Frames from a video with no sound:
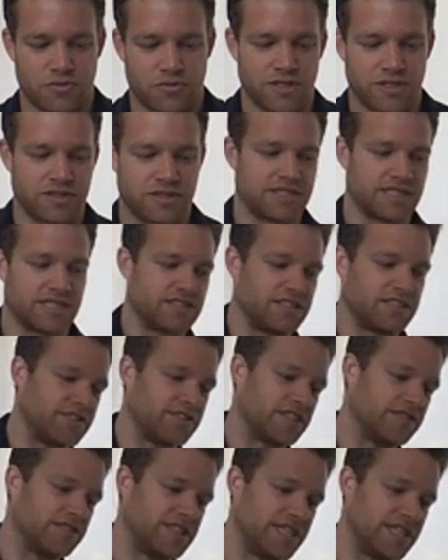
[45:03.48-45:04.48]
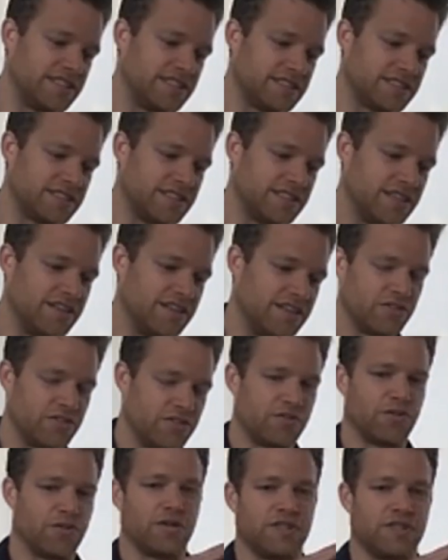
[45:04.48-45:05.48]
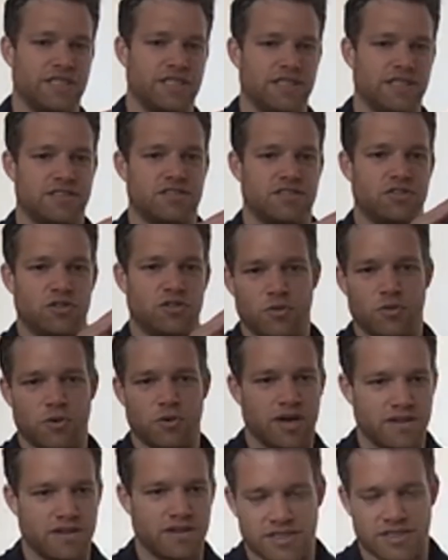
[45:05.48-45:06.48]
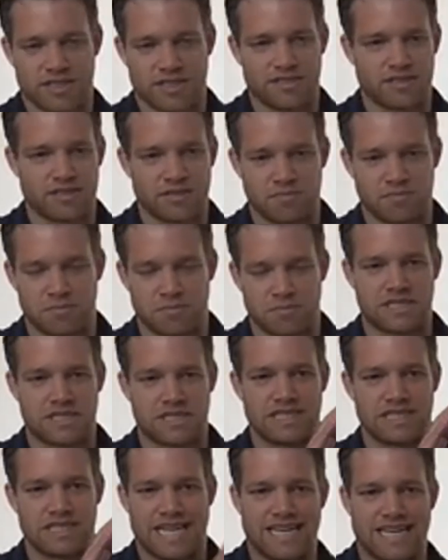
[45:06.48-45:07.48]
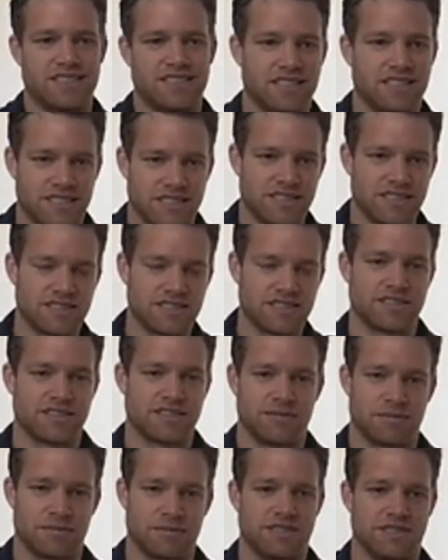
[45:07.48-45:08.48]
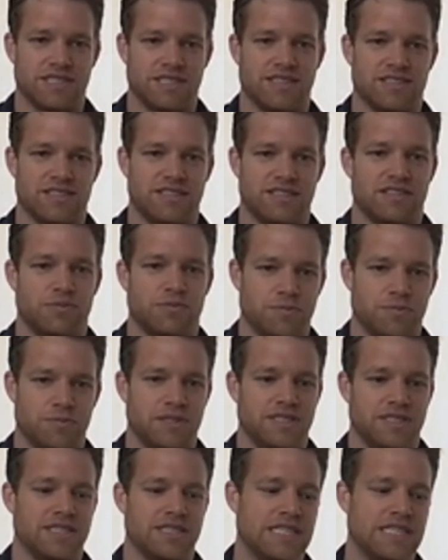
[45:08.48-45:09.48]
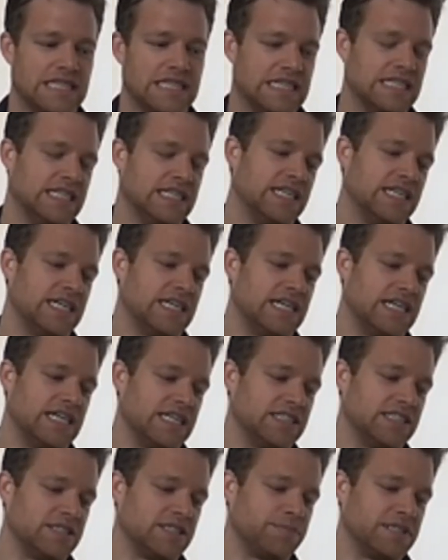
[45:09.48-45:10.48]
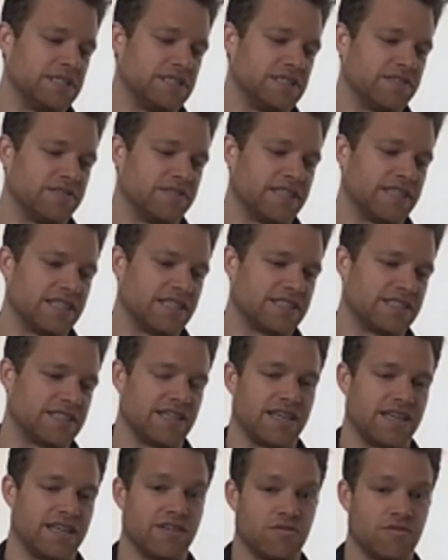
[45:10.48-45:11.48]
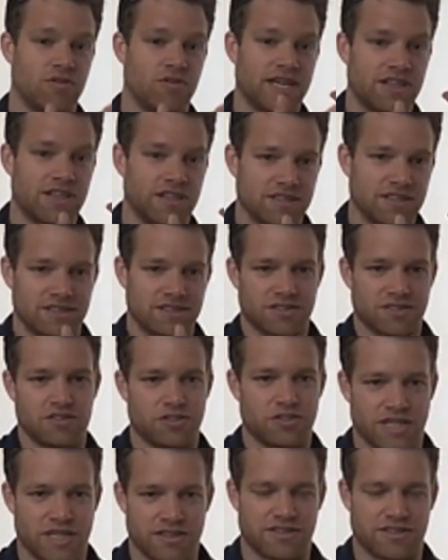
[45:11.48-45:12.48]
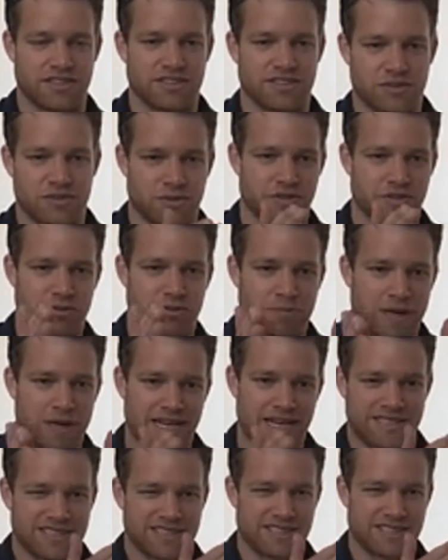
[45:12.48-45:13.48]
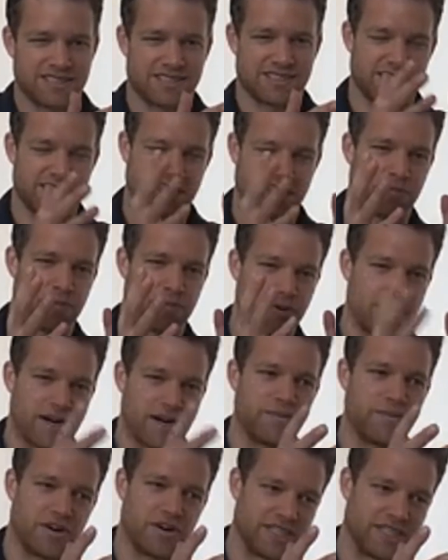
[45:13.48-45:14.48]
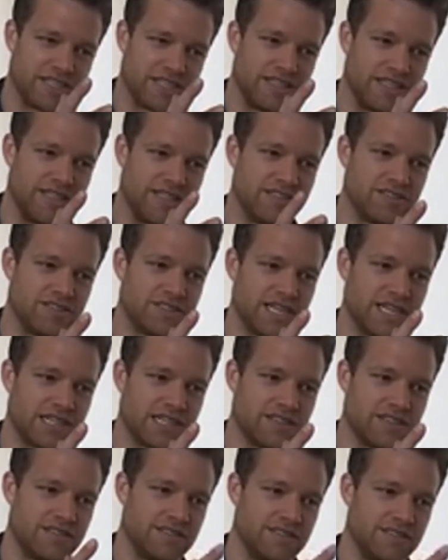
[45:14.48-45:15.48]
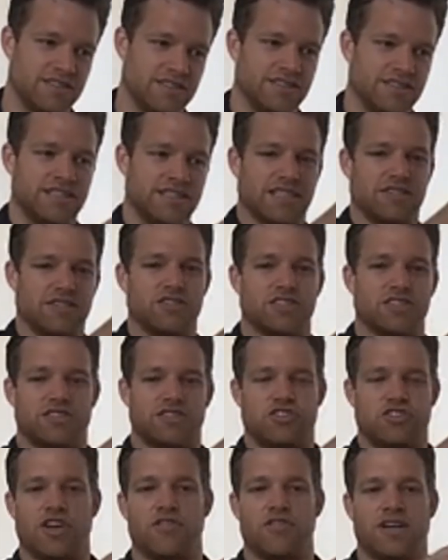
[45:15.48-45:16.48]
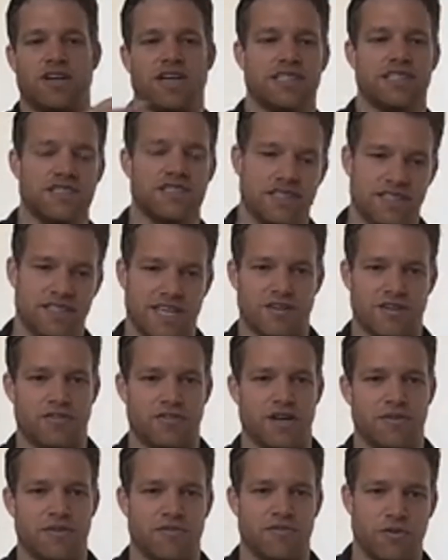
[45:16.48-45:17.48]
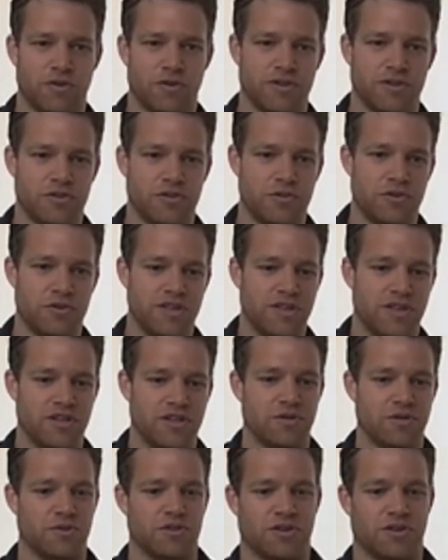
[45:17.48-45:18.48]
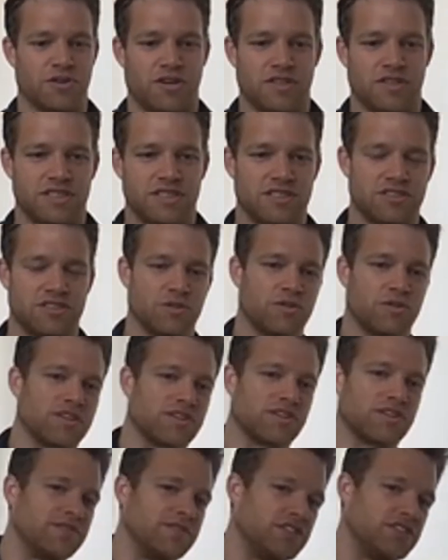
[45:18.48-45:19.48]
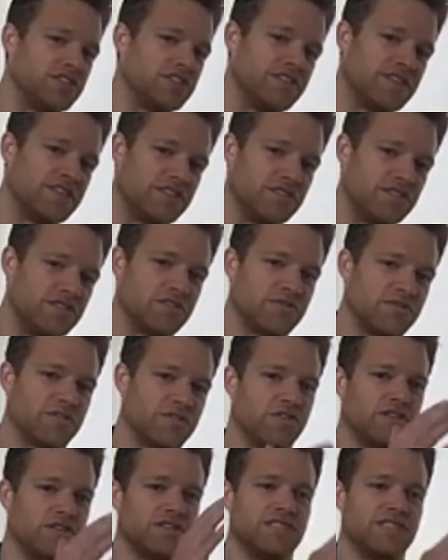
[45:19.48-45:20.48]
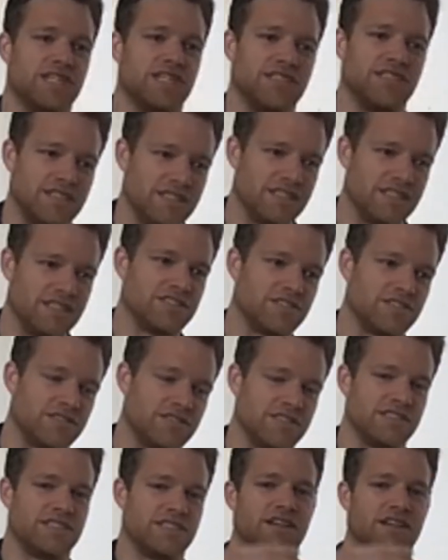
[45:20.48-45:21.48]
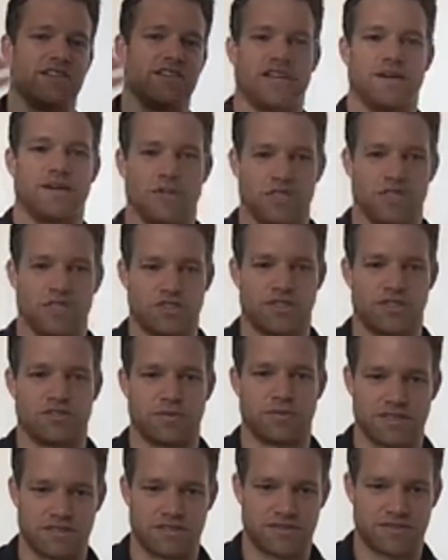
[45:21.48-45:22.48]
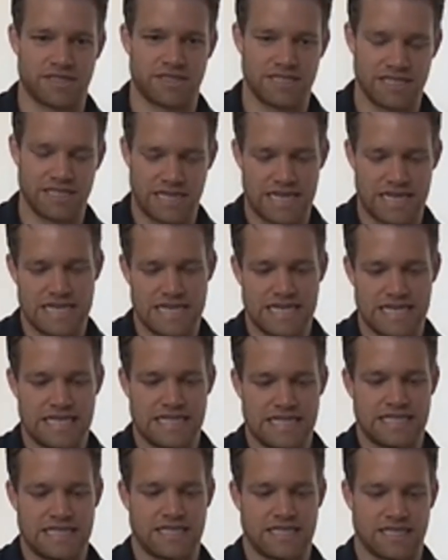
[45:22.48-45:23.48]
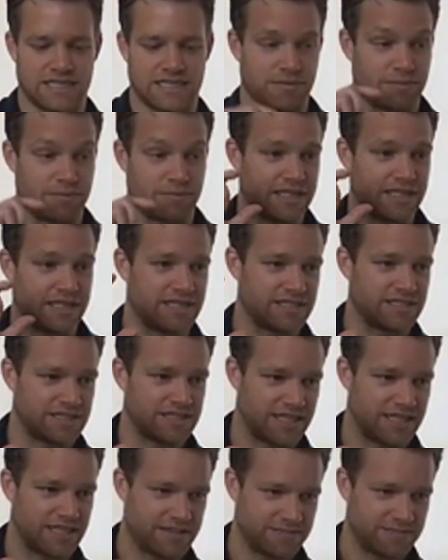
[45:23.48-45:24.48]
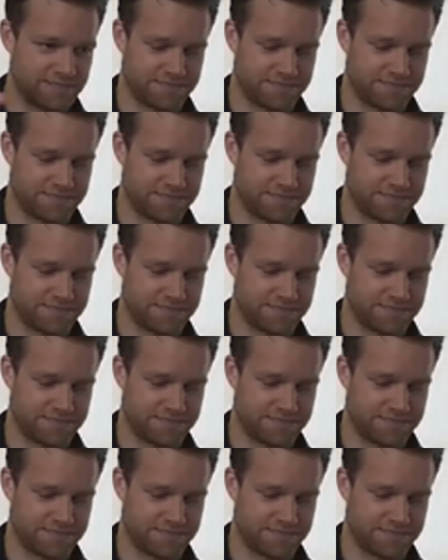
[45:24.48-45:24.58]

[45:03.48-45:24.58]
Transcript: three hundred sixty-five days for these two hundred business entities. And business entities will be uh, specific, say, riders or drivers, where you pass in their primary key into Tecton. And then Tecton just generates the data frame for you with all these historical feature values for all these entities over the entire time range that you specified. That's the Python S D K.